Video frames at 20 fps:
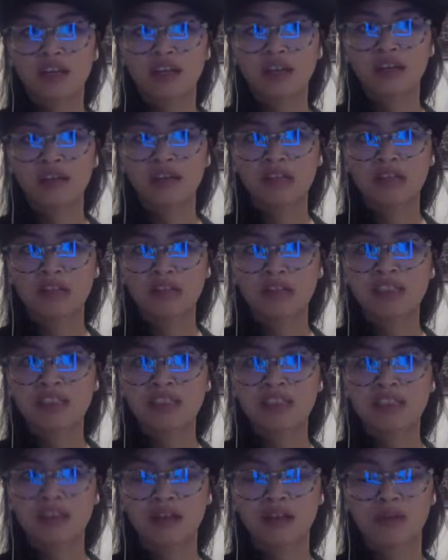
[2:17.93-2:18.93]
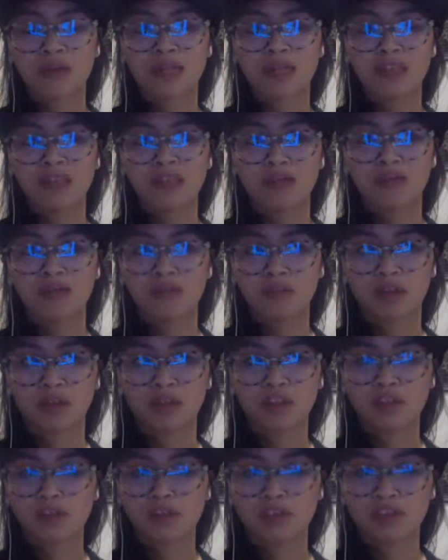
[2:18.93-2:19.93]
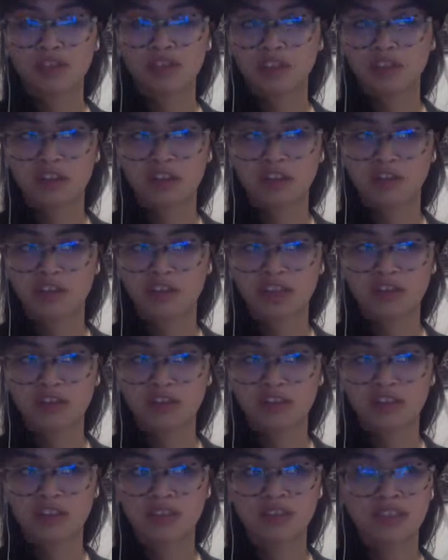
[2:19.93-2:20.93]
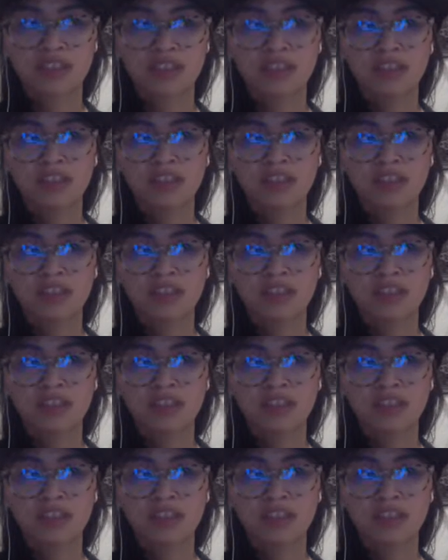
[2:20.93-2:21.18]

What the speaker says: I collected and amassed over like 200 to 300